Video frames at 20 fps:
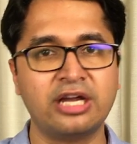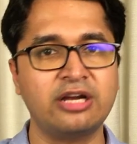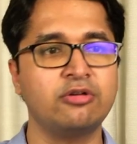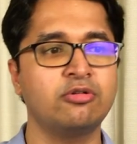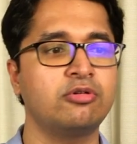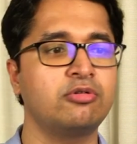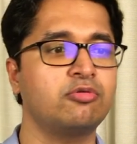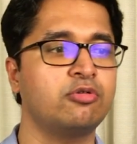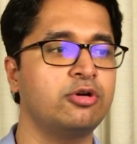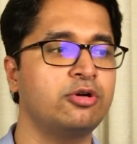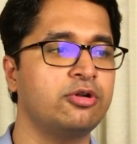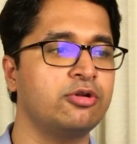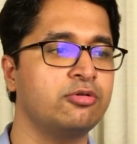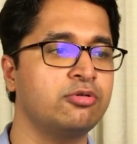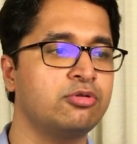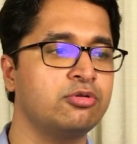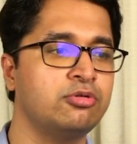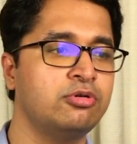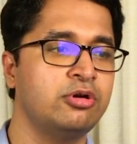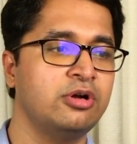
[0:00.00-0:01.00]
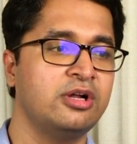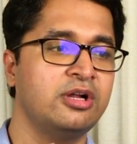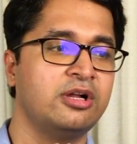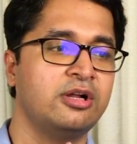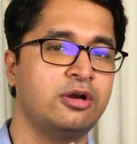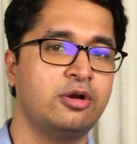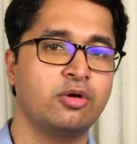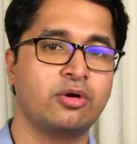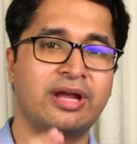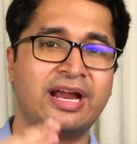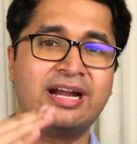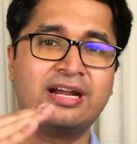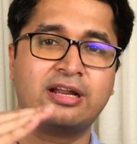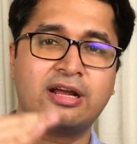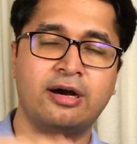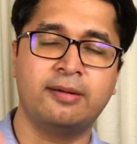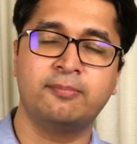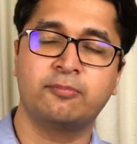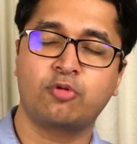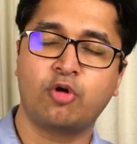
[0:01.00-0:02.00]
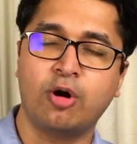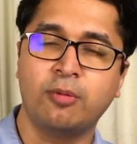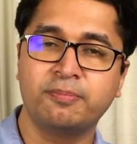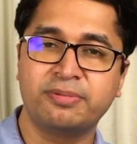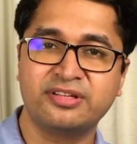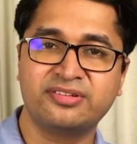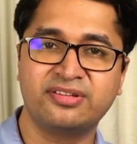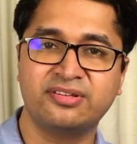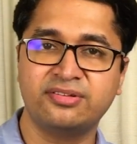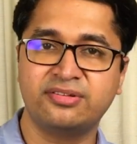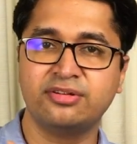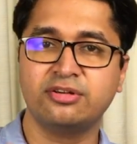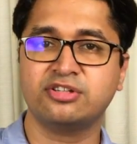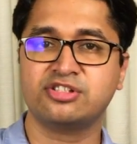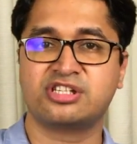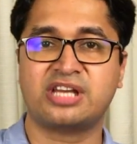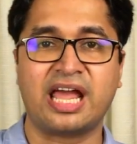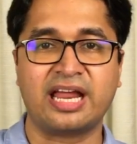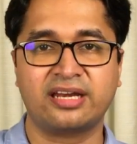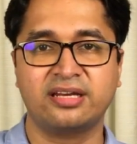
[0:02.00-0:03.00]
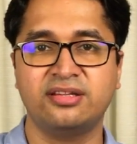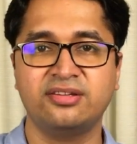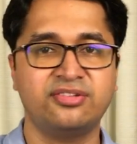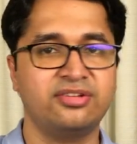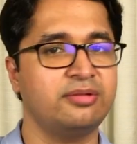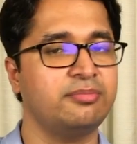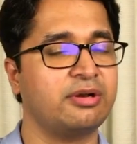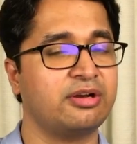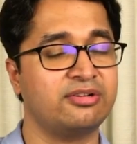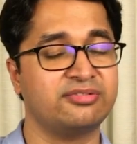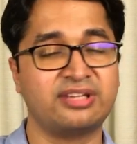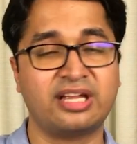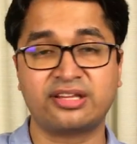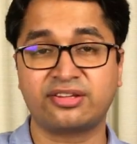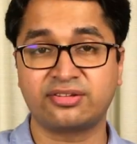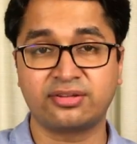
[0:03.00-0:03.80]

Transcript: don't want you to look at com- complacency or stagnancy because that's